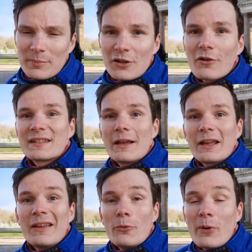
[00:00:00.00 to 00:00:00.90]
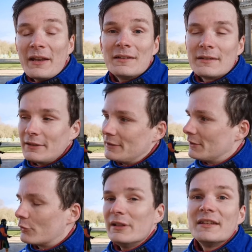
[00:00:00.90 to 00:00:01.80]
because they went
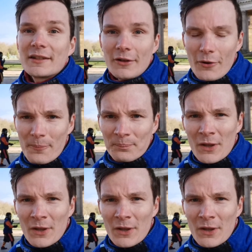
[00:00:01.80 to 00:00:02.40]
really slow.